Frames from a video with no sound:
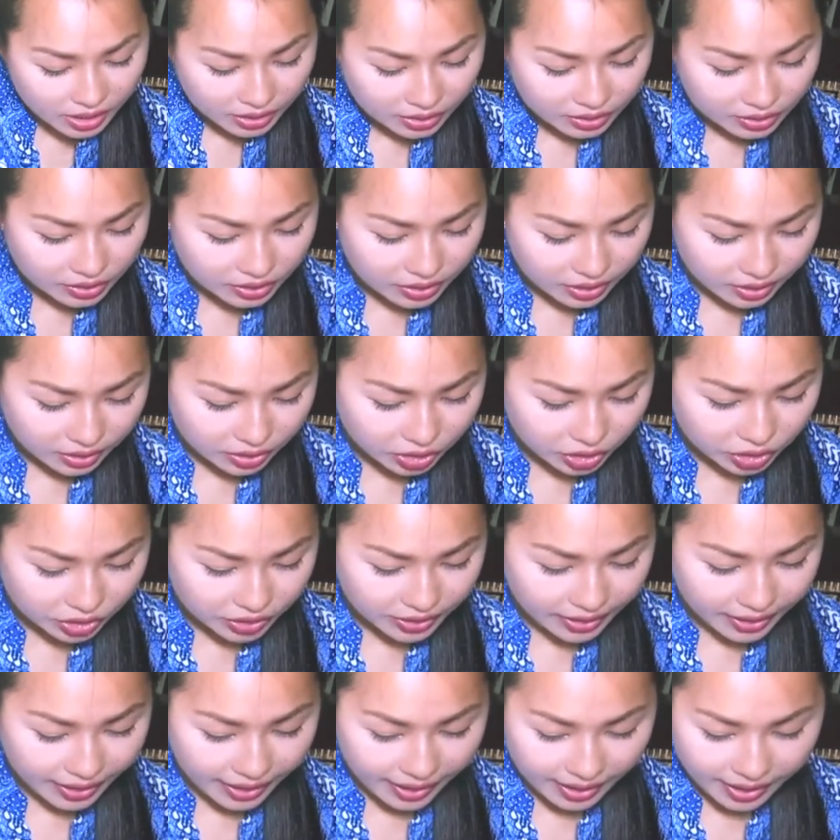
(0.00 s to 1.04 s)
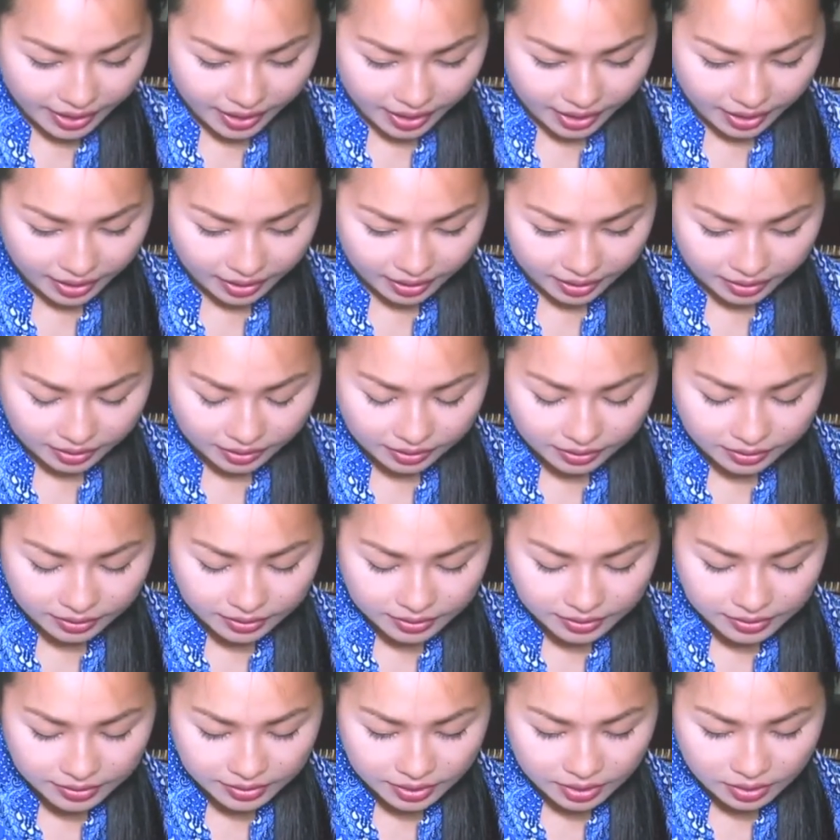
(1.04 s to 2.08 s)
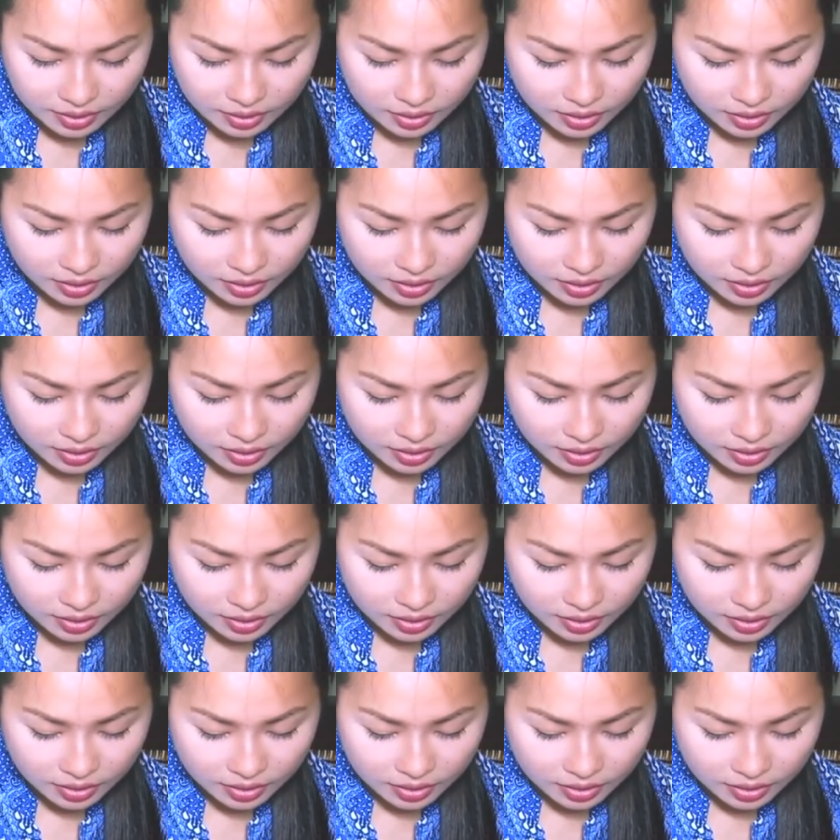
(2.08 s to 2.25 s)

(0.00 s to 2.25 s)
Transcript: such as